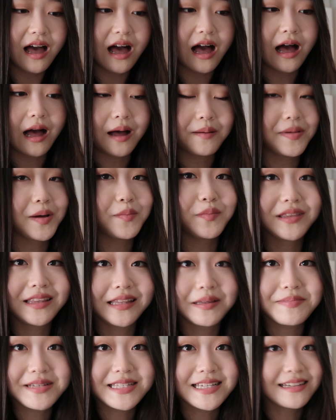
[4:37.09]
and with
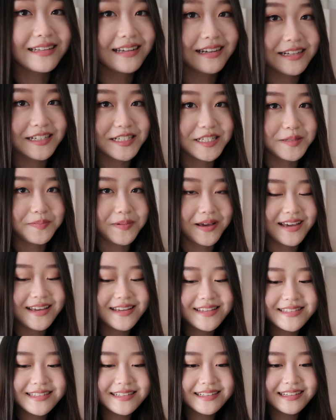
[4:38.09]
limited luggage space.